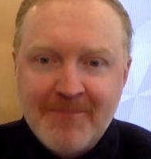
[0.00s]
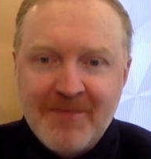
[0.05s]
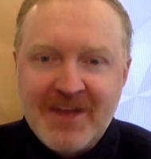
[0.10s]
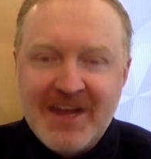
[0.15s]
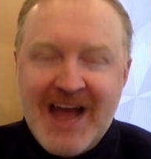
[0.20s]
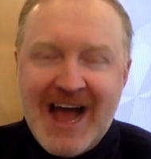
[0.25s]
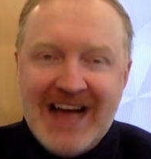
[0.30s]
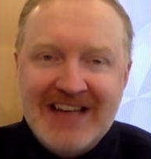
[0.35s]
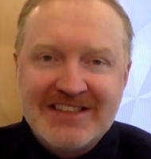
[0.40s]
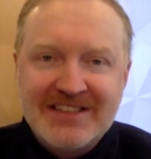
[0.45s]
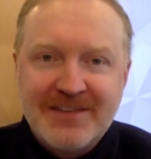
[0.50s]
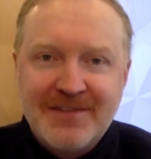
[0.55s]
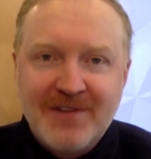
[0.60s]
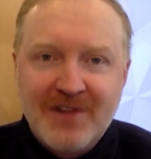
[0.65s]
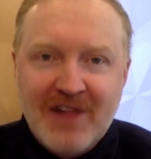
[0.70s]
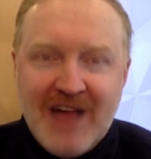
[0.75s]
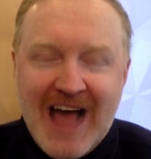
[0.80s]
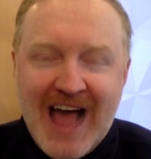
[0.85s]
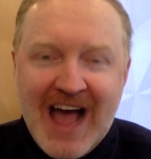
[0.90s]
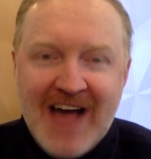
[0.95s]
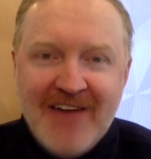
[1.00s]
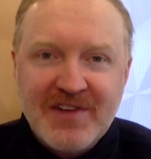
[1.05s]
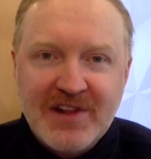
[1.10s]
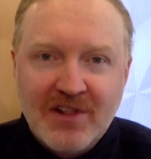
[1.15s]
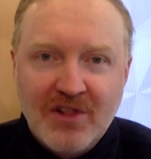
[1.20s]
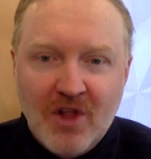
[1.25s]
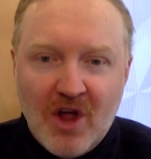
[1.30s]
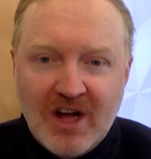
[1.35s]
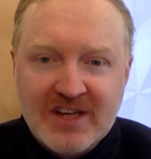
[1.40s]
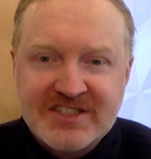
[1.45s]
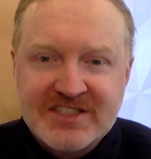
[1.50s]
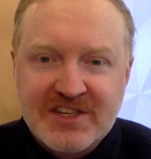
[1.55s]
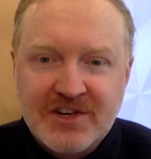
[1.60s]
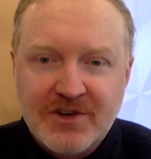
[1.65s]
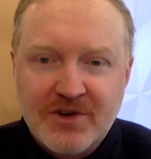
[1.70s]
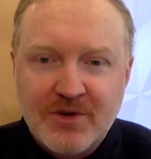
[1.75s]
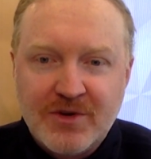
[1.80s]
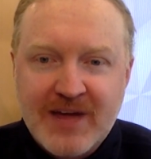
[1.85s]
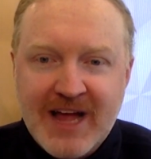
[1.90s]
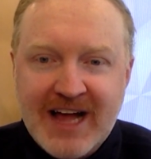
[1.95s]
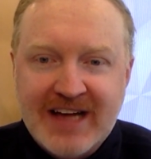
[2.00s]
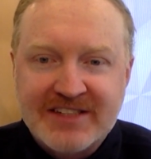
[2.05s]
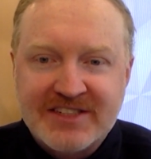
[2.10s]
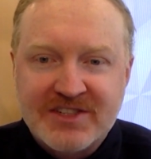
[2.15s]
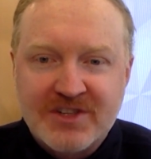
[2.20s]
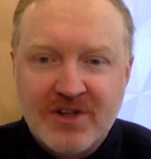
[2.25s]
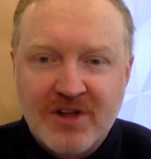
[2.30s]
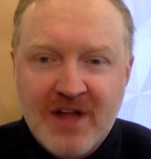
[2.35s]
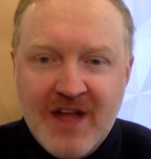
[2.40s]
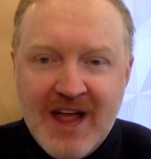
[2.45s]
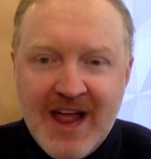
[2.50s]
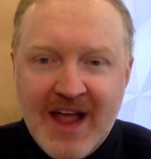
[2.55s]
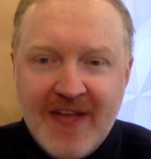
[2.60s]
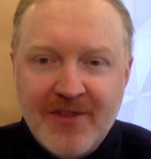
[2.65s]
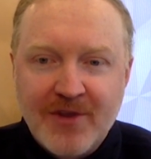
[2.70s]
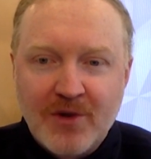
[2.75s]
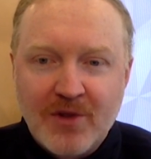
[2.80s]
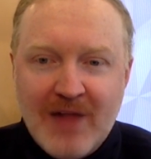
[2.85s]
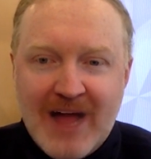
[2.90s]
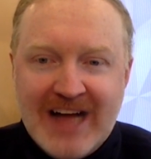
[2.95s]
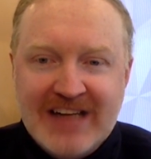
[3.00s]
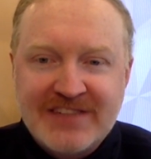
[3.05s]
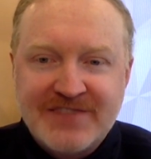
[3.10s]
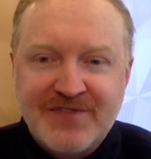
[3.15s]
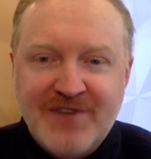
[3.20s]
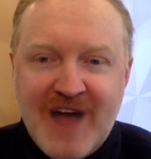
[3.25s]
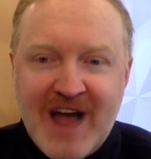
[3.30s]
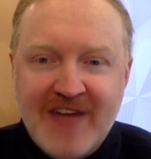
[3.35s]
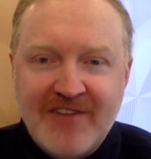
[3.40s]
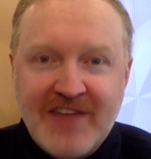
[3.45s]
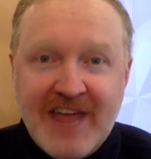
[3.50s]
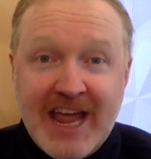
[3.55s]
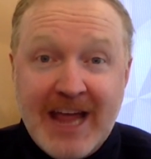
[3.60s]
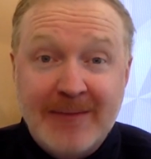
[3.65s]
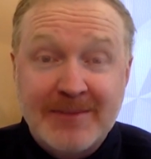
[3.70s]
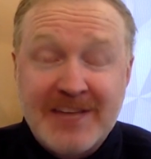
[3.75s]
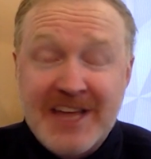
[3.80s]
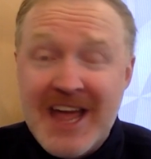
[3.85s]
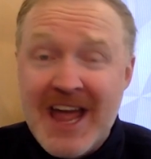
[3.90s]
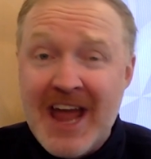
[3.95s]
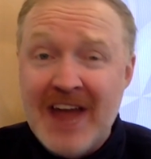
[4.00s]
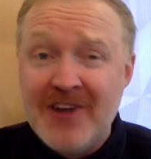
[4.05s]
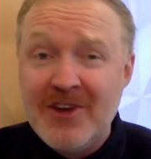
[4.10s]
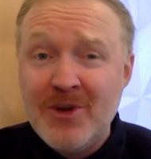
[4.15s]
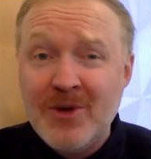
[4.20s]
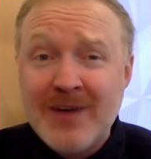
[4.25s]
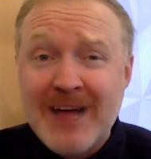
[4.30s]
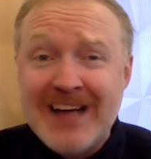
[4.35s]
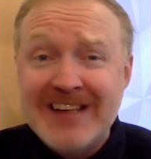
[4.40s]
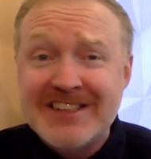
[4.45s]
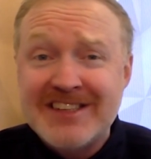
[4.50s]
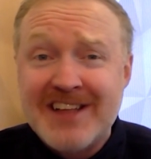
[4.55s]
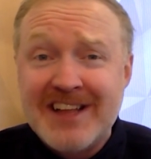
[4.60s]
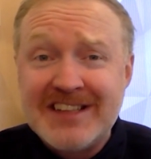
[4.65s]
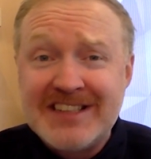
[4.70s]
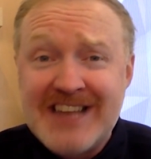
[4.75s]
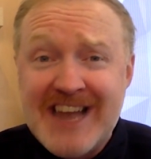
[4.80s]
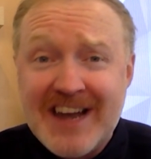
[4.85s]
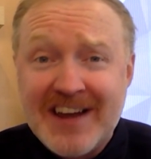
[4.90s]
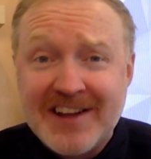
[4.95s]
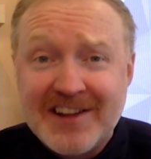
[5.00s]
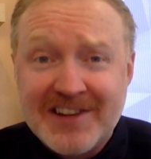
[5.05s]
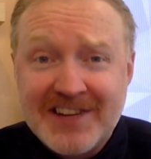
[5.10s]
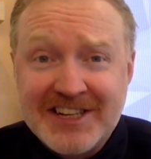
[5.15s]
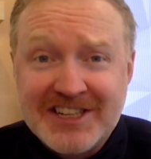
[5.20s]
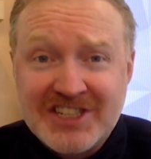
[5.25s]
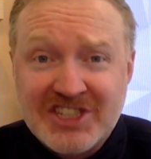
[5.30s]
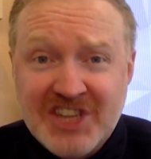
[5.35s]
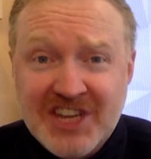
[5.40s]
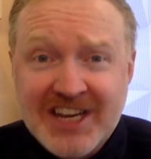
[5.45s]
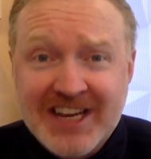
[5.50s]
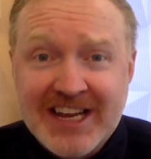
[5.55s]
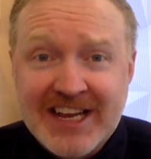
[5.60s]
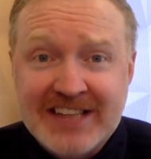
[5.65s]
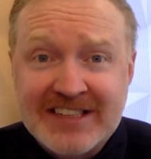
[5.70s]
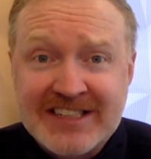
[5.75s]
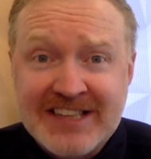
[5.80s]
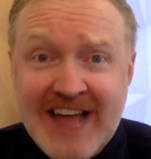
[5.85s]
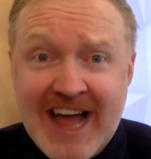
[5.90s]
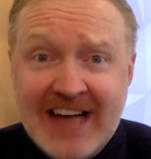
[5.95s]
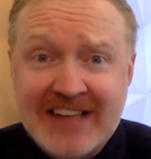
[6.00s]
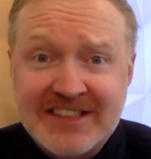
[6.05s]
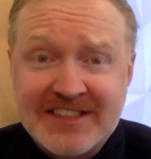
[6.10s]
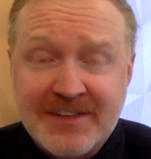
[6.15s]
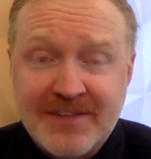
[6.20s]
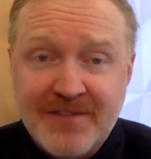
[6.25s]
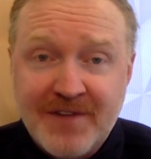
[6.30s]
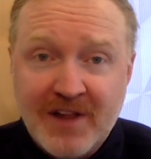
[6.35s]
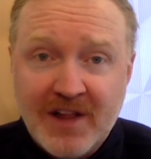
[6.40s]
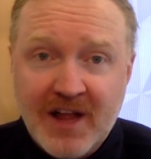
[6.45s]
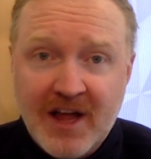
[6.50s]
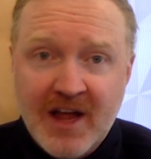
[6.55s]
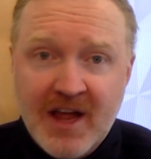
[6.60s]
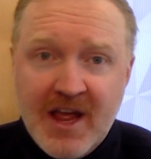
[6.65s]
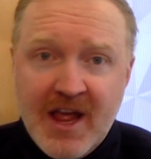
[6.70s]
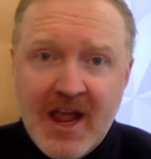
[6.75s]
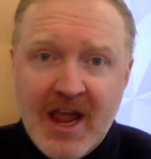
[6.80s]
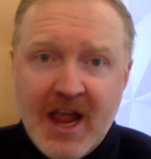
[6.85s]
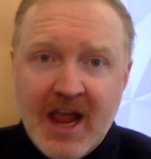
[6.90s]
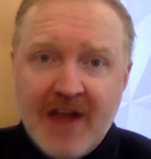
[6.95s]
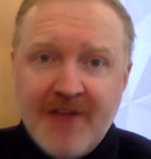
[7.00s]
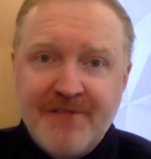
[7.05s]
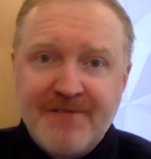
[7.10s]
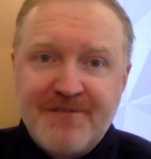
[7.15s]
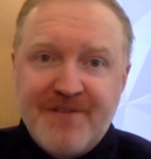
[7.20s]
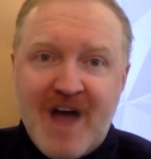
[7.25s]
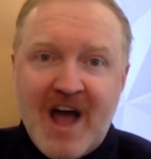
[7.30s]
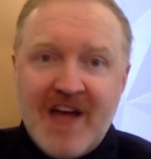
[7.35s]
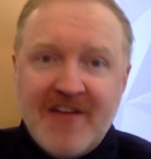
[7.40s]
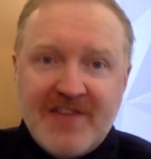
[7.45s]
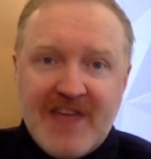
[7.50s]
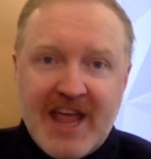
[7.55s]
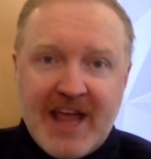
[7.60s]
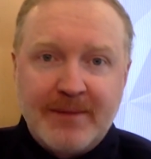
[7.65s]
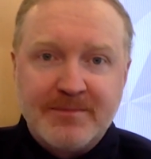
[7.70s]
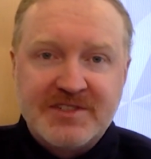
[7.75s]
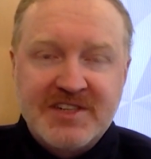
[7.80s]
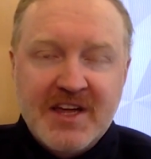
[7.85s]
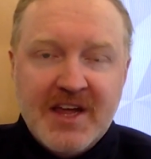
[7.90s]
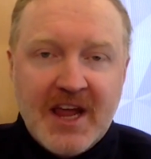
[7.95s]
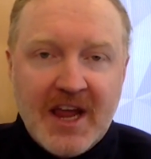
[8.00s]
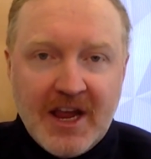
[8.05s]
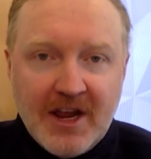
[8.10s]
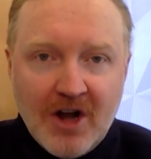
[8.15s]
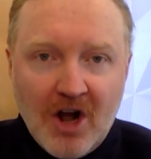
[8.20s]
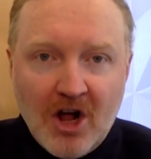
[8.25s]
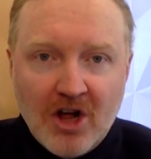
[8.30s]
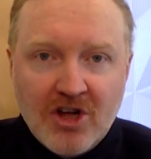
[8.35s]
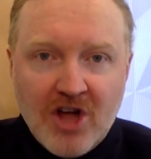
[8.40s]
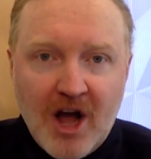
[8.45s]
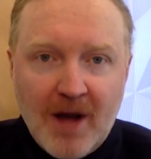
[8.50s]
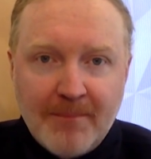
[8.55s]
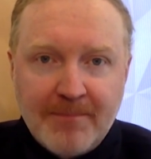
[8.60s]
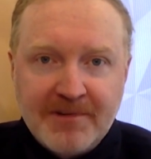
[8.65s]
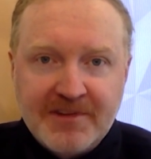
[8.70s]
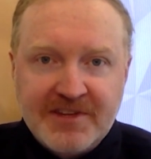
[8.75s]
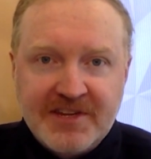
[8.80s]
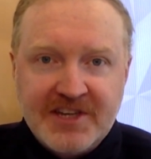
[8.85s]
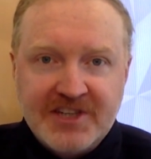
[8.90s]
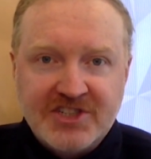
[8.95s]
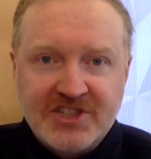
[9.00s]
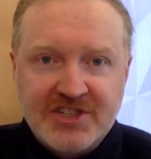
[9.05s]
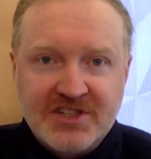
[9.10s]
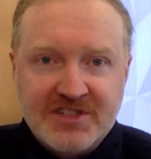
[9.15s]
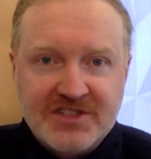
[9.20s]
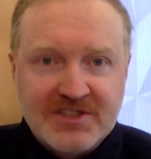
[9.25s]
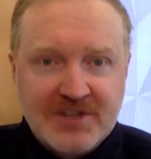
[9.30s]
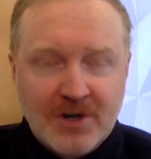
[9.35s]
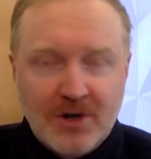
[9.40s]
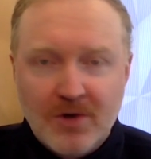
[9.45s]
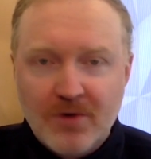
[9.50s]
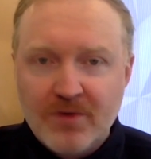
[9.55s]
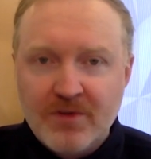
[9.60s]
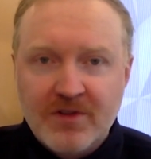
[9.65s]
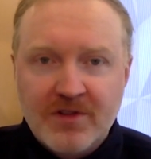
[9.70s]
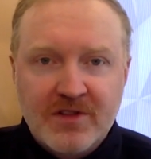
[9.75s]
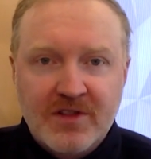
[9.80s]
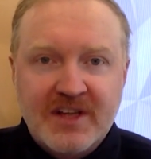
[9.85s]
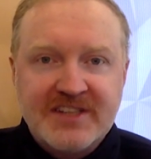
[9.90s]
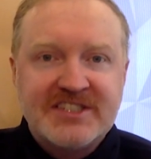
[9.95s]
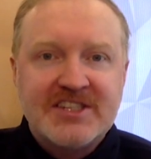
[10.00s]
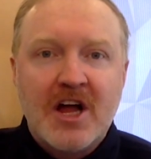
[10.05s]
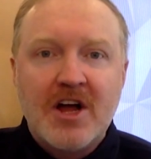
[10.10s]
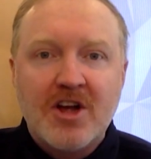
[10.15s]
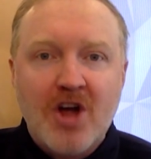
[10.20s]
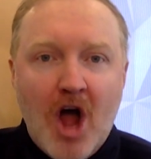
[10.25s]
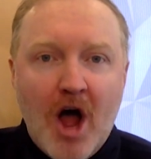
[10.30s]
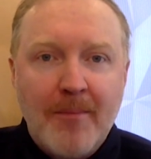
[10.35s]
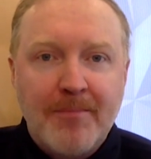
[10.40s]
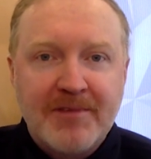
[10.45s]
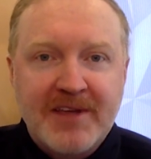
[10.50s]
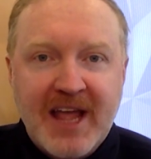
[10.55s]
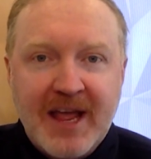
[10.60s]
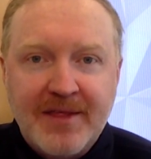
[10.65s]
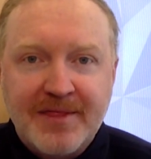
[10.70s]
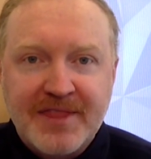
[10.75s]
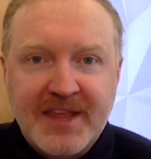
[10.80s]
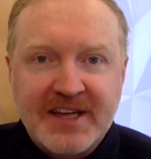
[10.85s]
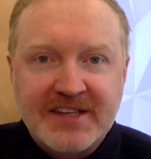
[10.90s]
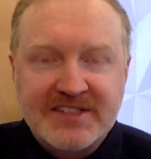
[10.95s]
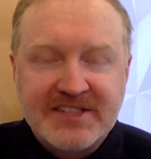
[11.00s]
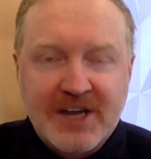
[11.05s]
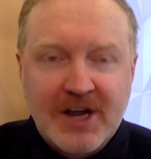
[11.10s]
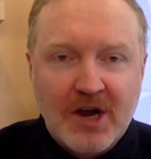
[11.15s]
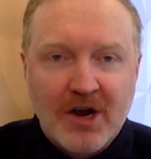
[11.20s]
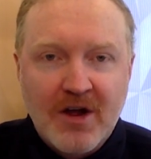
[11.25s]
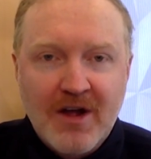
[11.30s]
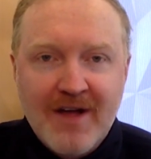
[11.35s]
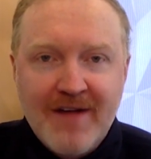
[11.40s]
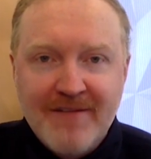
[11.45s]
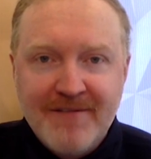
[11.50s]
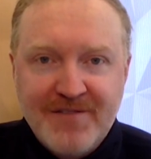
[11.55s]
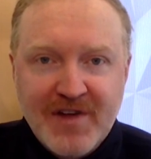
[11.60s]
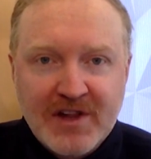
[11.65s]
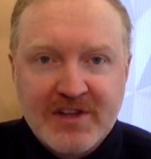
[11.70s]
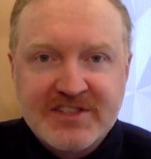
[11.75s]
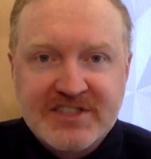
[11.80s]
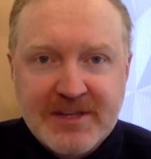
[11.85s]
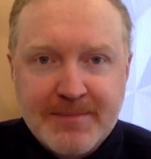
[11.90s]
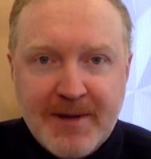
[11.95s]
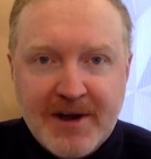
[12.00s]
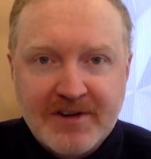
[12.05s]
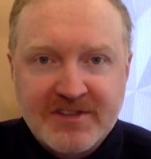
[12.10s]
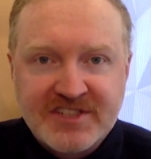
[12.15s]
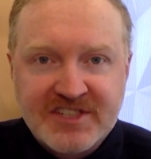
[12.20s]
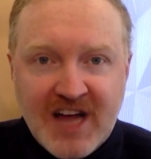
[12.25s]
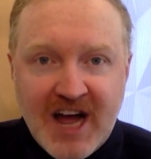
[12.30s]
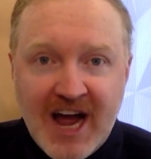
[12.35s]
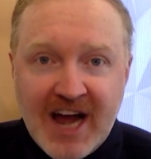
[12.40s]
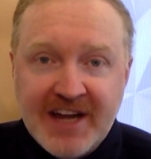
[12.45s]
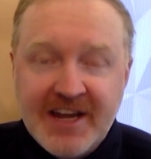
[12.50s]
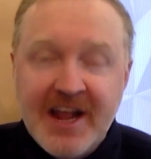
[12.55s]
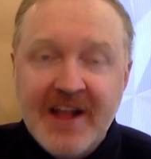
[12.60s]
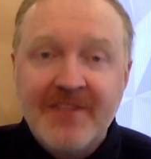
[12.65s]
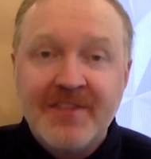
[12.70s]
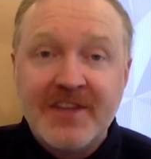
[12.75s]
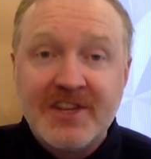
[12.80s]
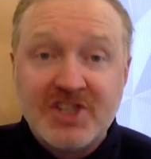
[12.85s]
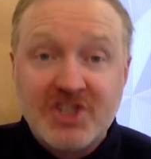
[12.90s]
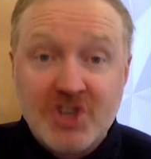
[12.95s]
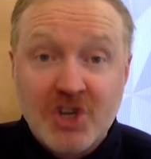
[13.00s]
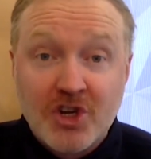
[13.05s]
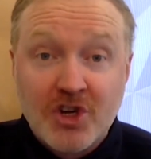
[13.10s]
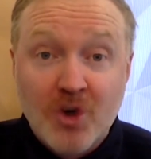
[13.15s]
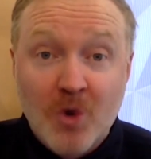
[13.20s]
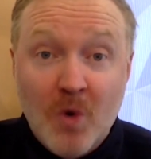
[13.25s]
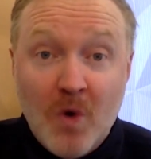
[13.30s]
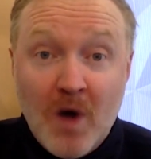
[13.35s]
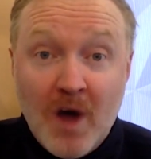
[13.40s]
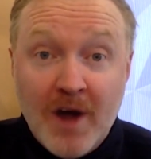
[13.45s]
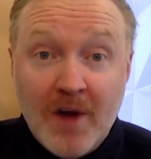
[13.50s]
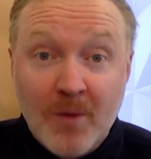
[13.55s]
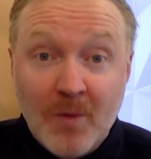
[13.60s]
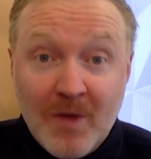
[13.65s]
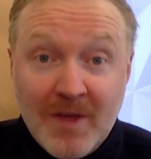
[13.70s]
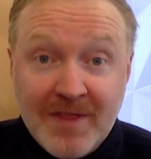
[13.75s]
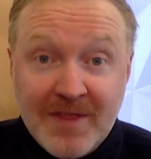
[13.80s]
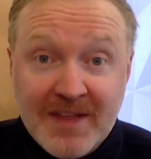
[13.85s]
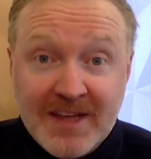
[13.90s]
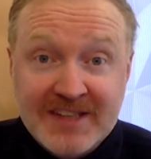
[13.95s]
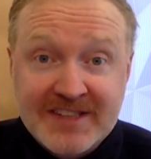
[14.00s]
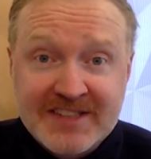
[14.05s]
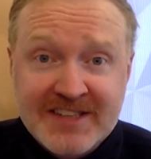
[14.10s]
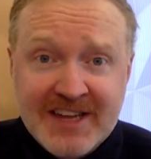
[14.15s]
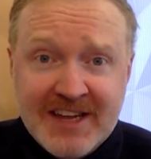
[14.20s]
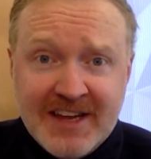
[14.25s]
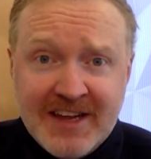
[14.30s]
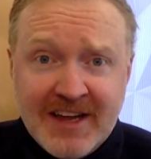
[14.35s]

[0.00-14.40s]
And Aston Villa haven't lost to Newcastle in their last five games. And Newcastle hasn't had a clean sheet against Aston Villa in five games in all competitions. So let's not complicate things here. Villa's the better side. They should go on and win this.